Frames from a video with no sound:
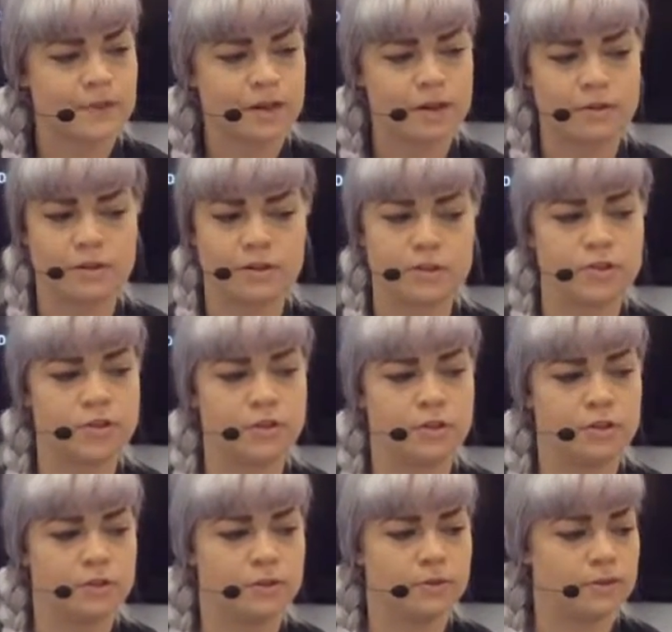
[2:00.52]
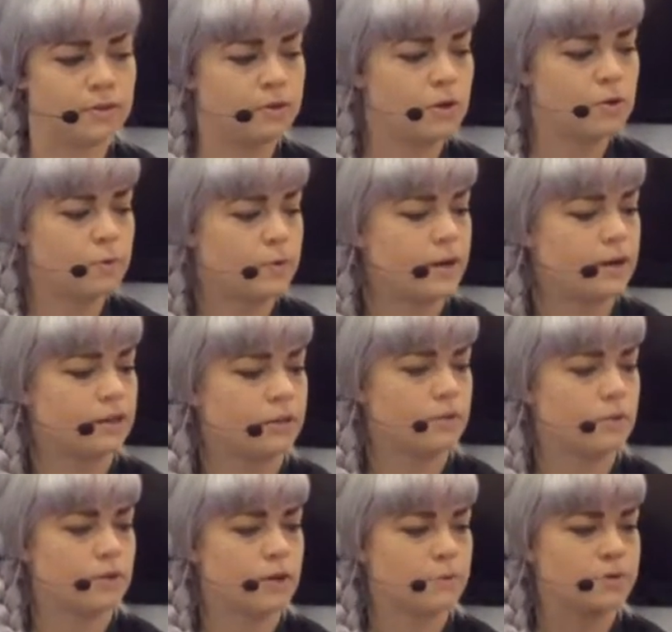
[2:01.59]
I'm going to show you. Oh wait,
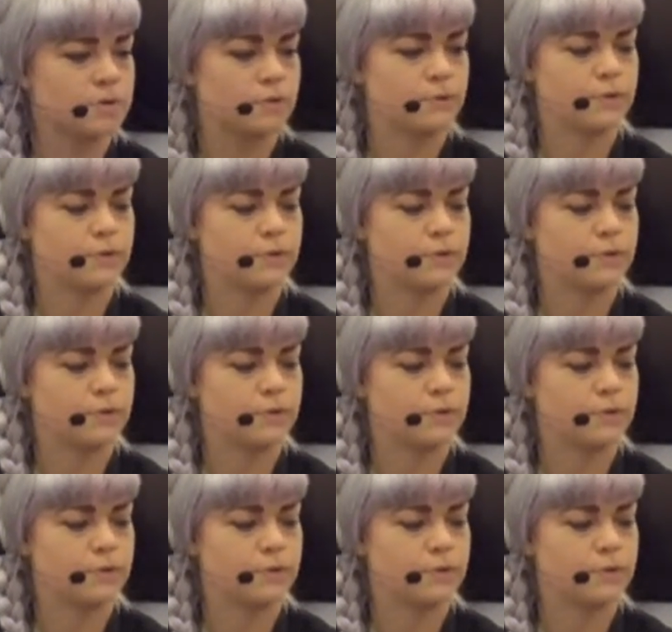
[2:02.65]
no, that was the